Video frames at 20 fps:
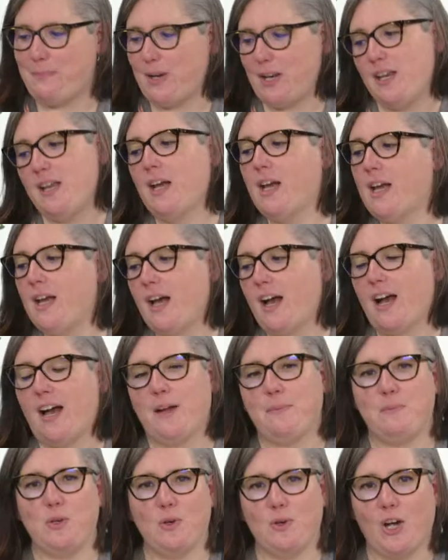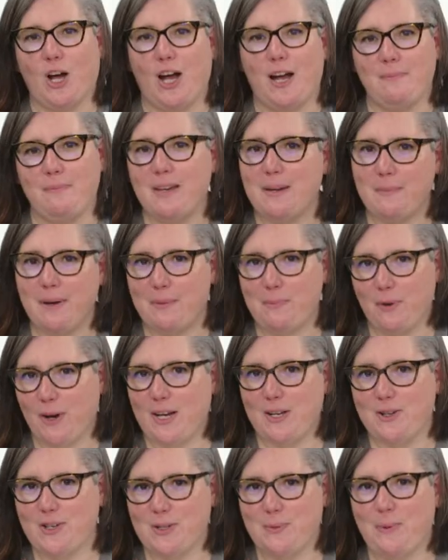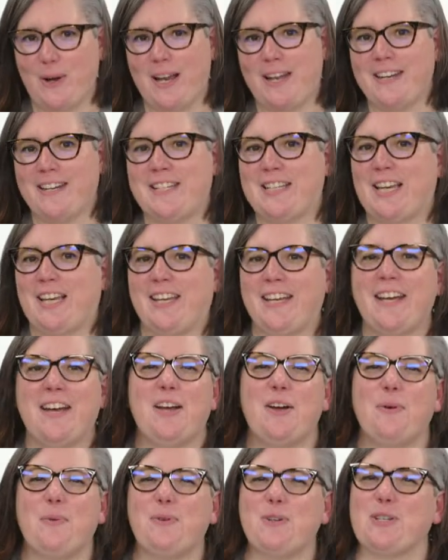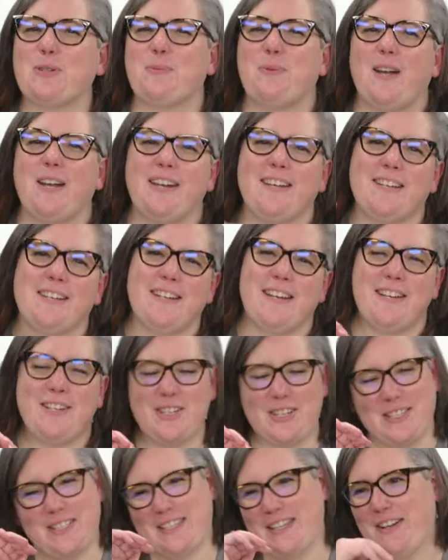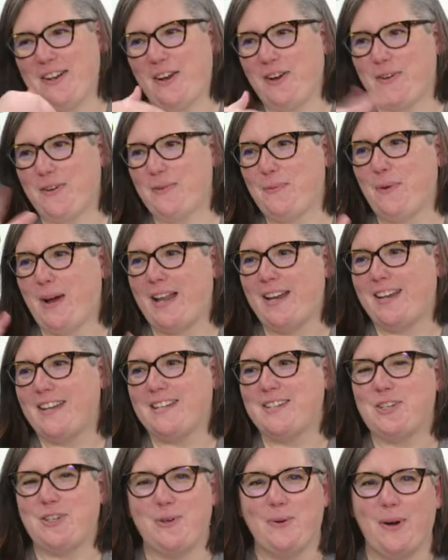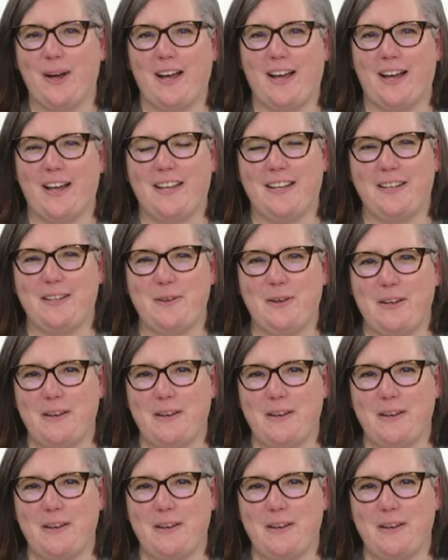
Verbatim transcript: But um, you caught me, my brain just went into, we just went in, just, you know, went into a uh,